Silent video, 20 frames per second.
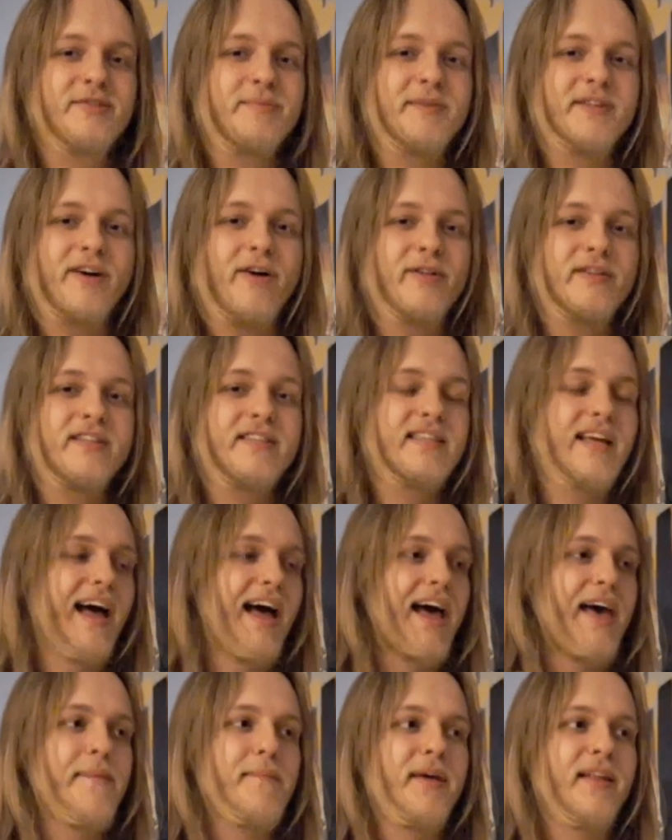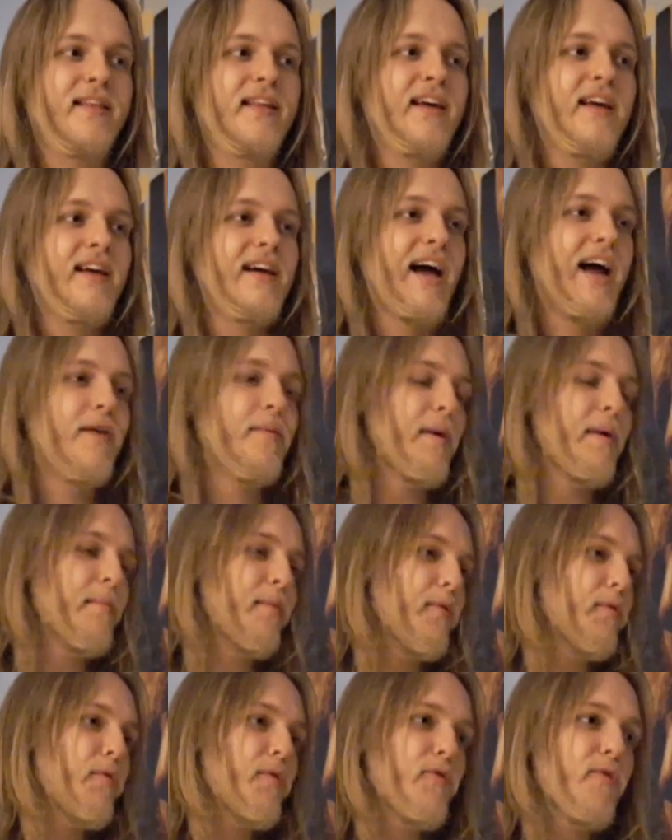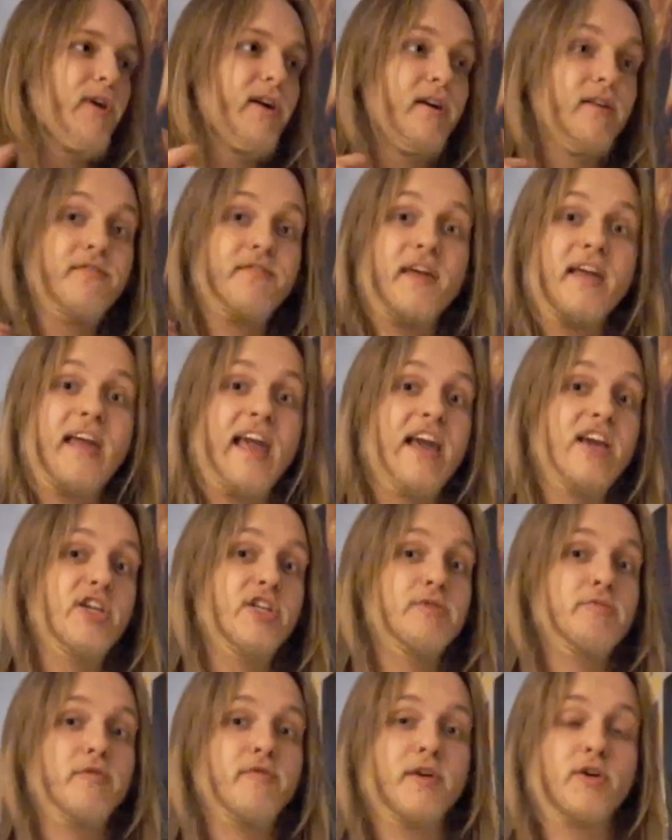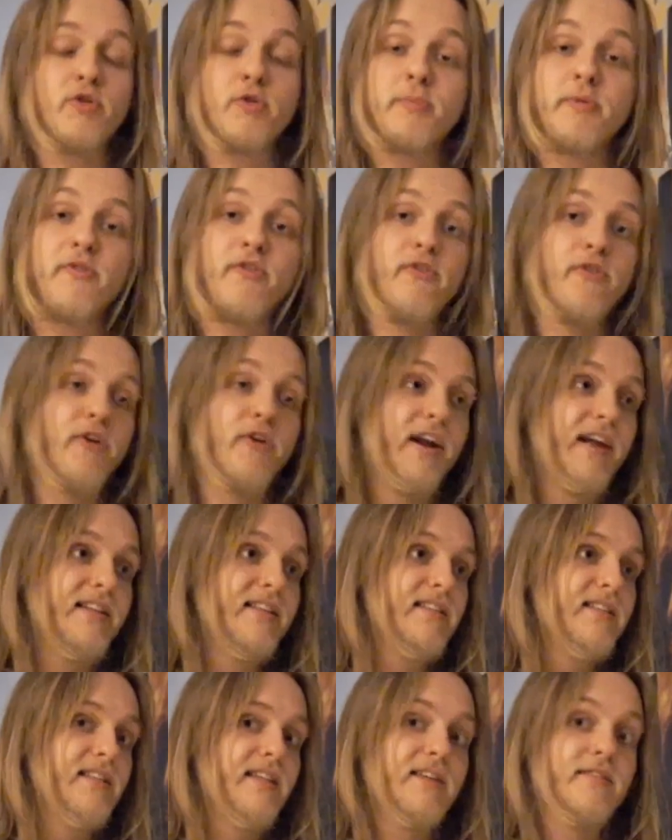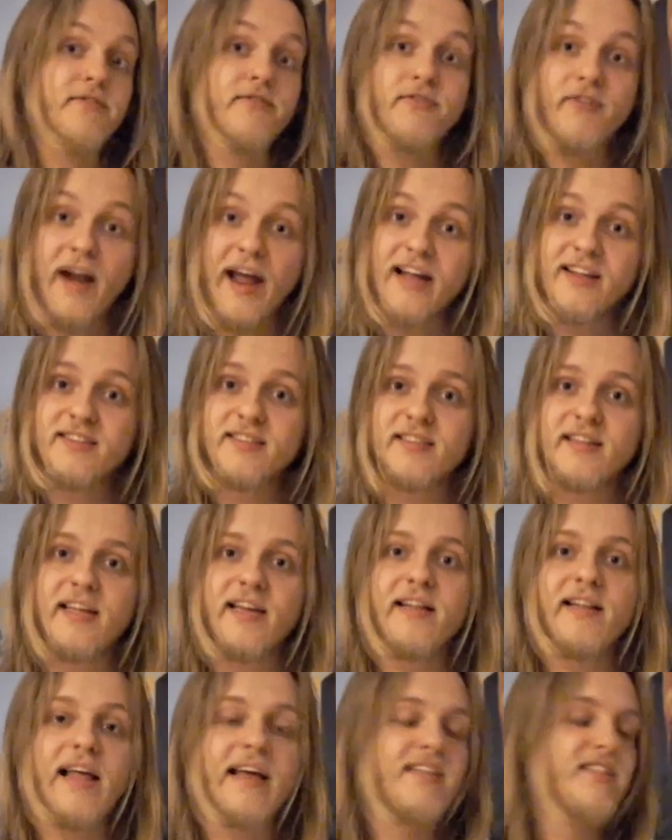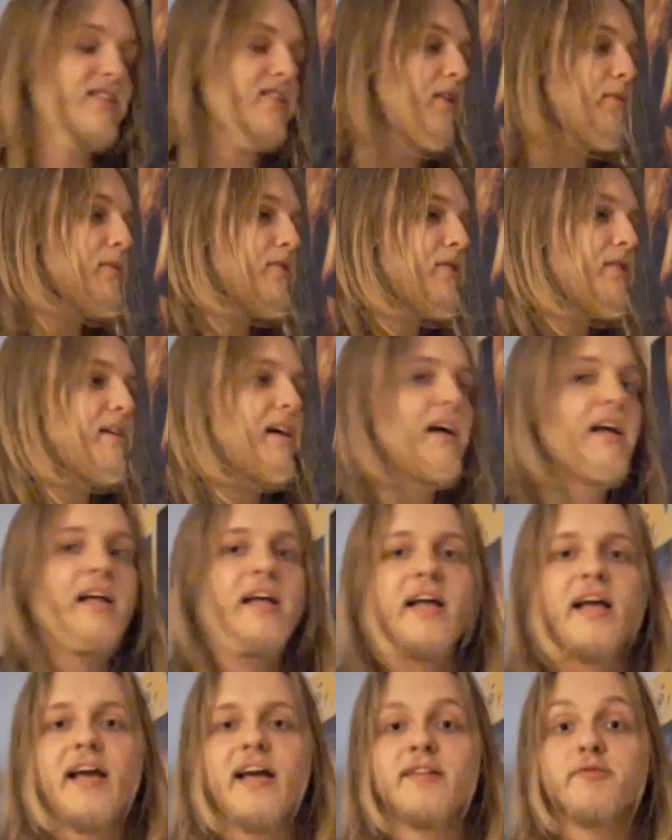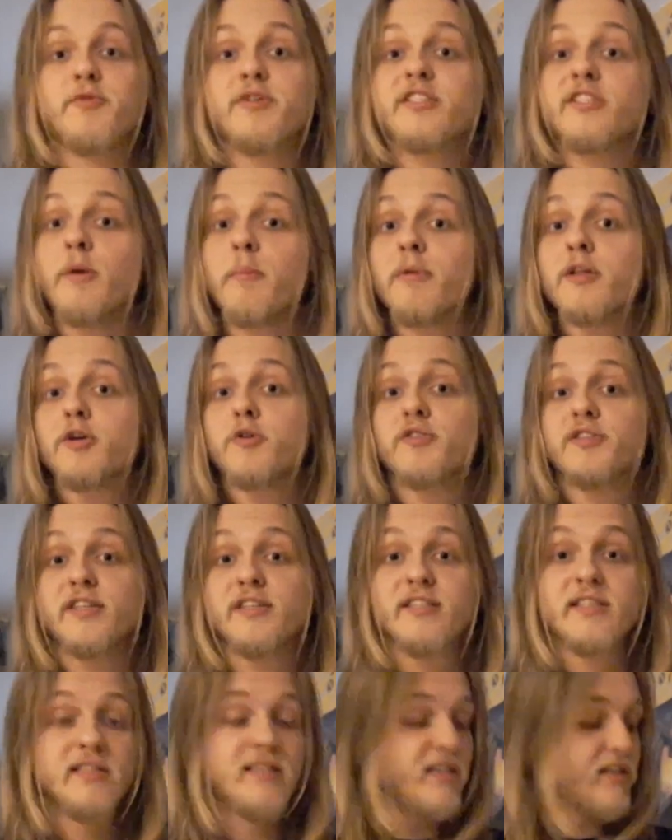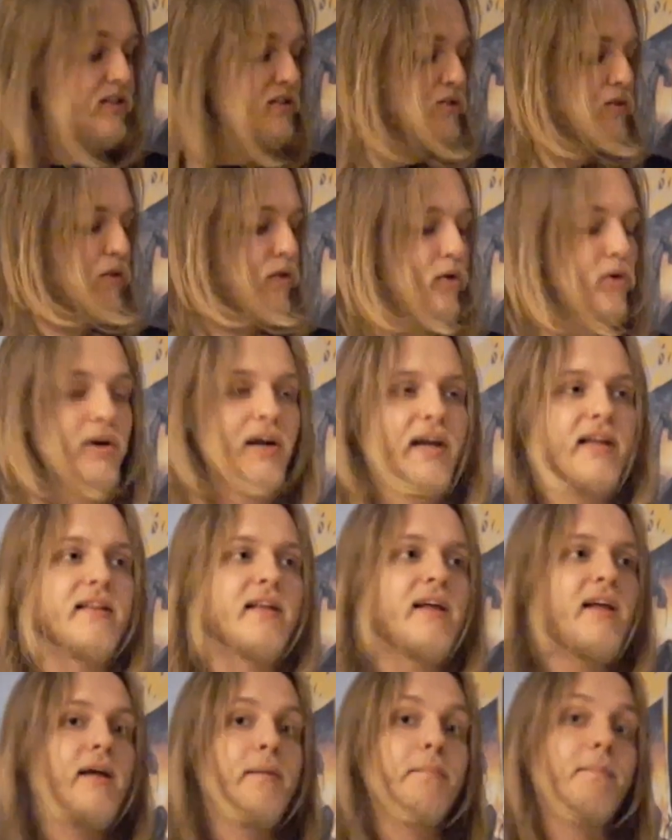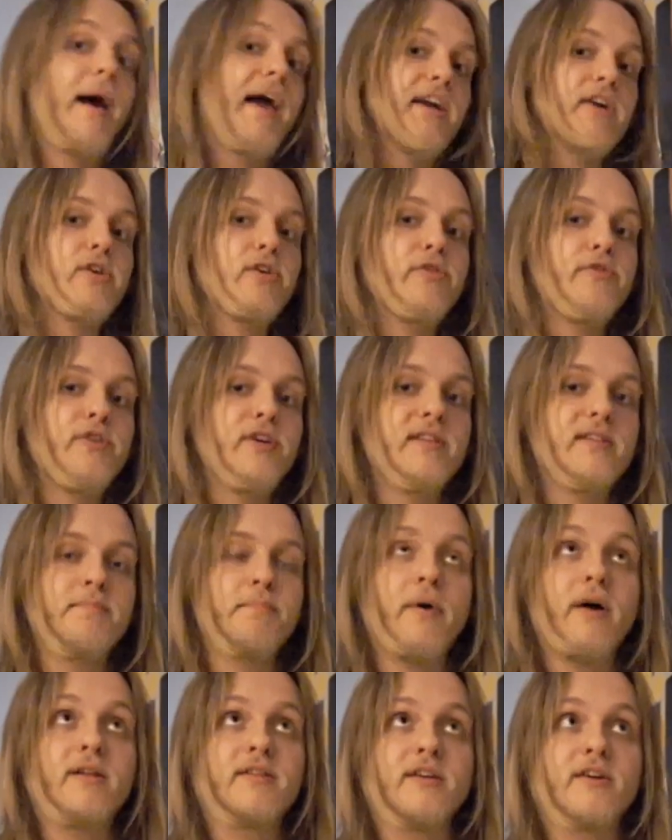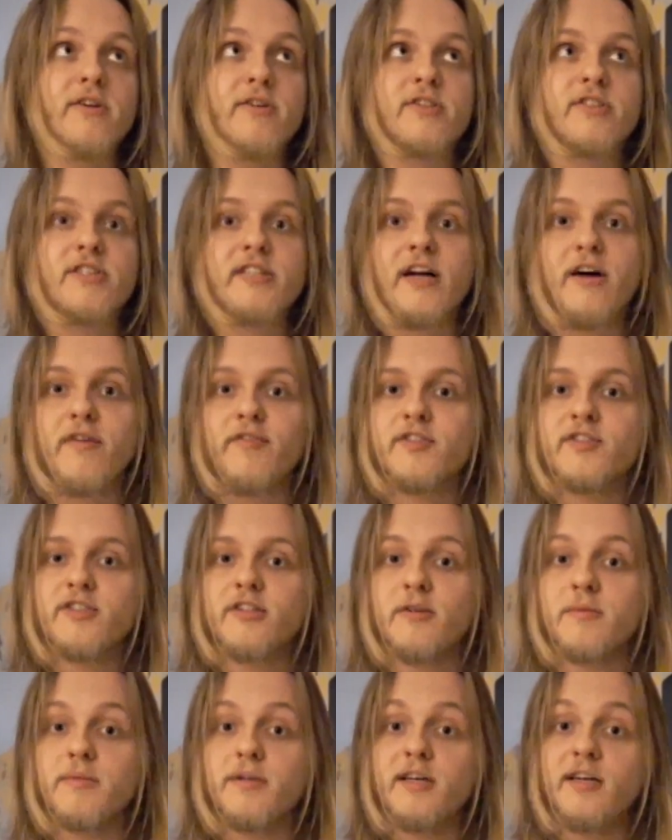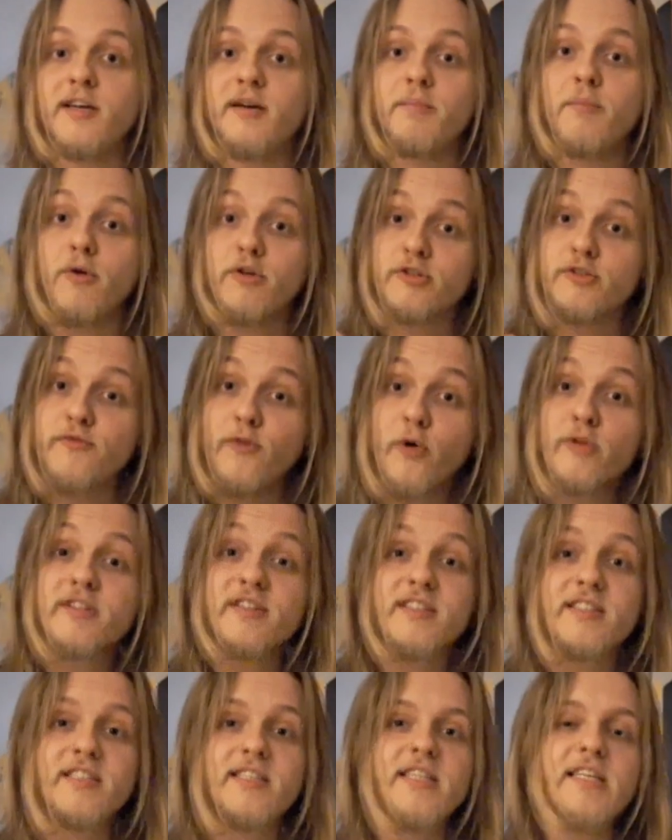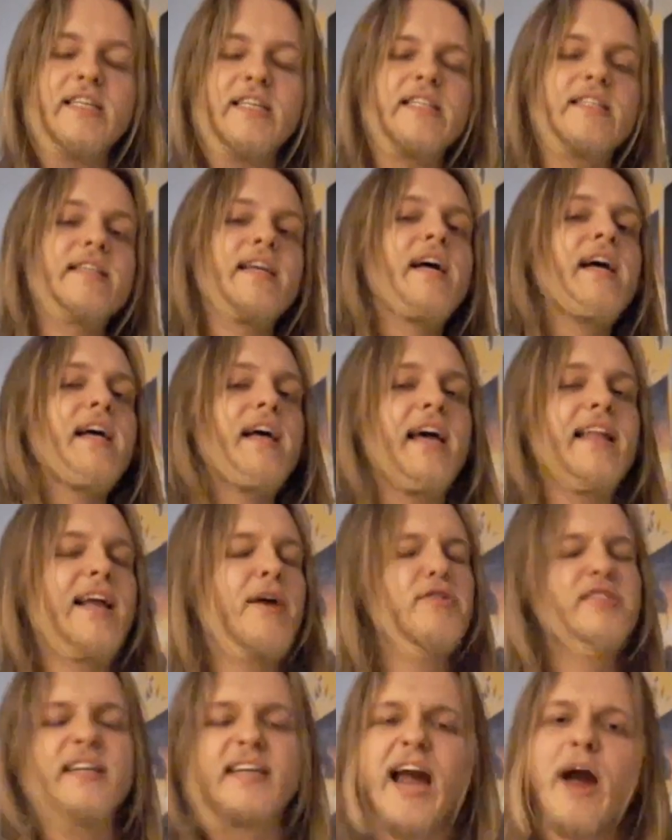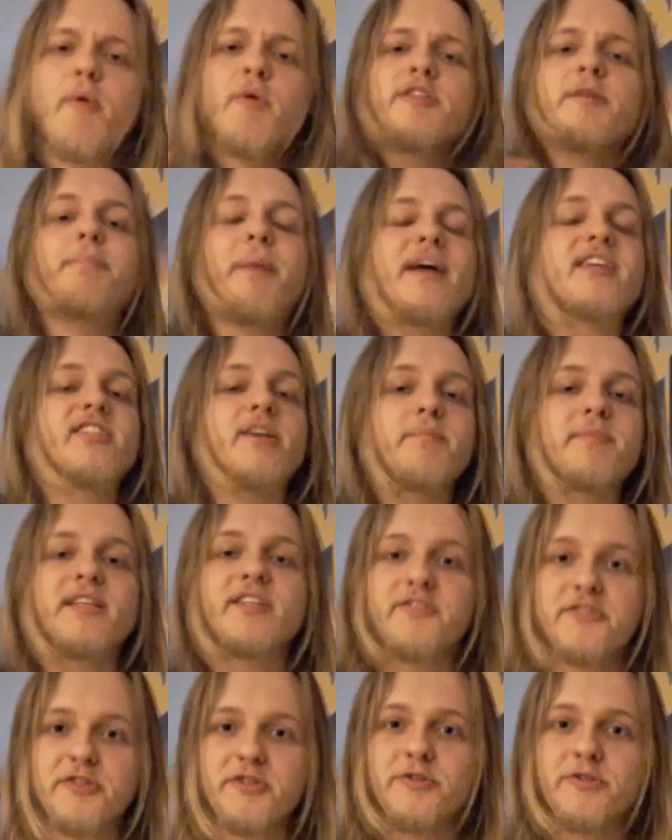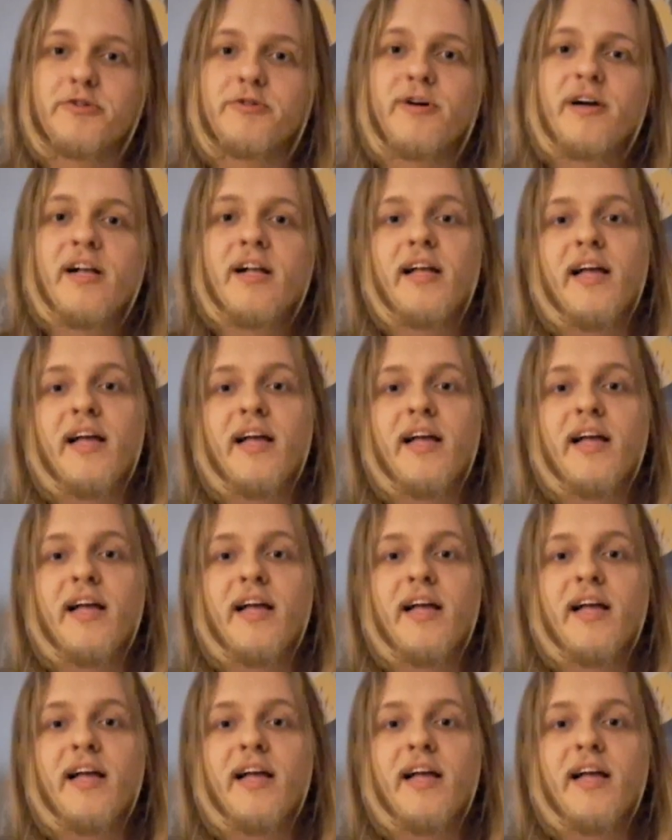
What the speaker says: me all the time, and I remember we were on vacation with a group of friends in France last summer, and we stumbled across a CD store, and my girlfriend bought herself some Mars Volta CDs, and I was like, I want to buy something too.